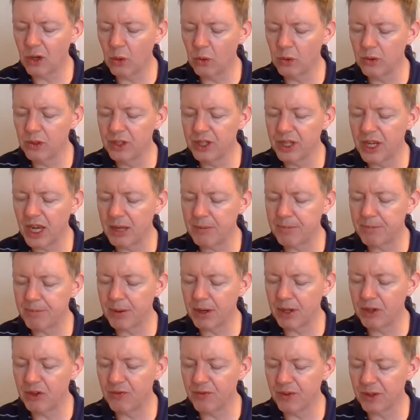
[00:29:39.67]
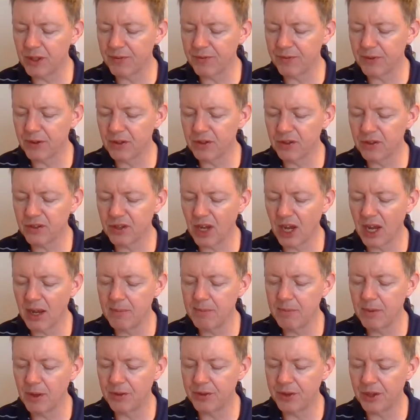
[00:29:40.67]
Golden Gate Bridge for the first
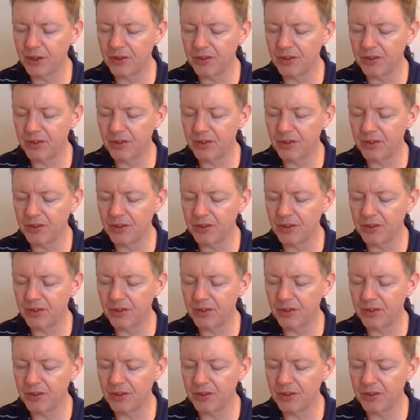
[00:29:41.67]
time,